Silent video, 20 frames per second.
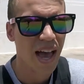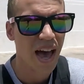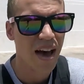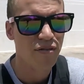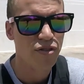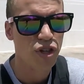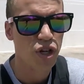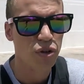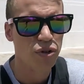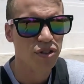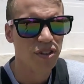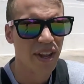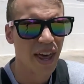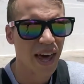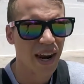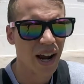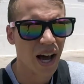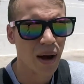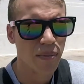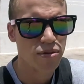have chosen
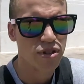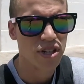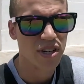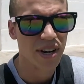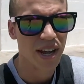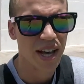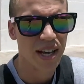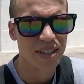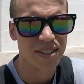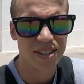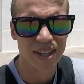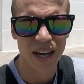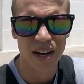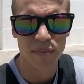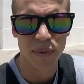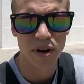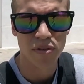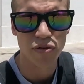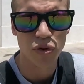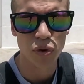that option as kind
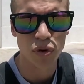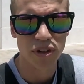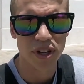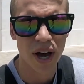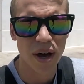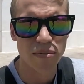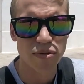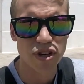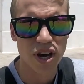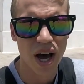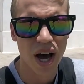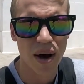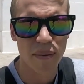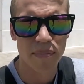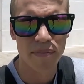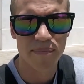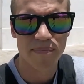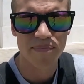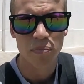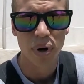of my full-time job.
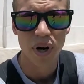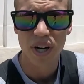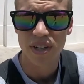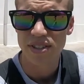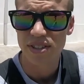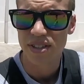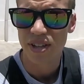But